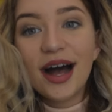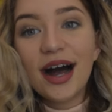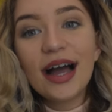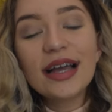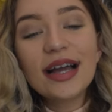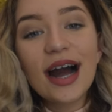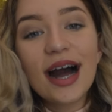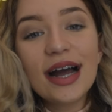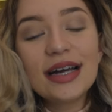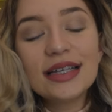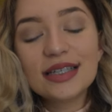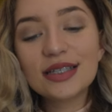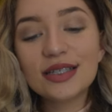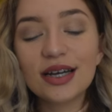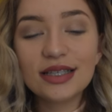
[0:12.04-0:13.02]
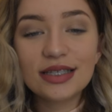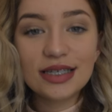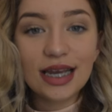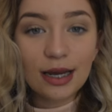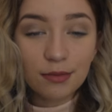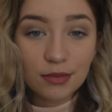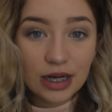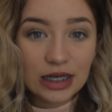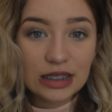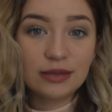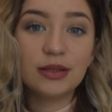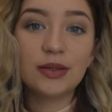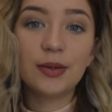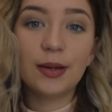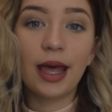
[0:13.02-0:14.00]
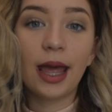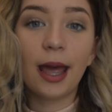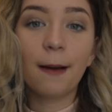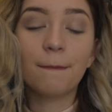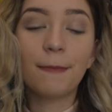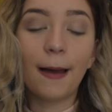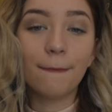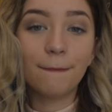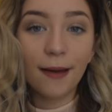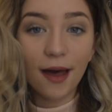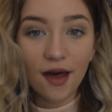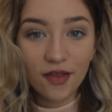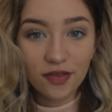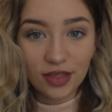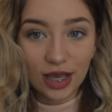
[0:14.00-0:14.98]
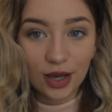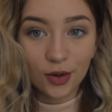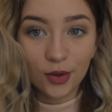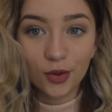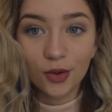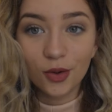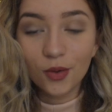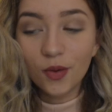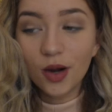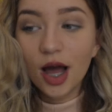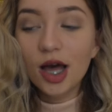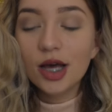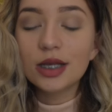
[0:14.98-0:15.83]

Hi guys, so today I'm going to be doing my birthday haul.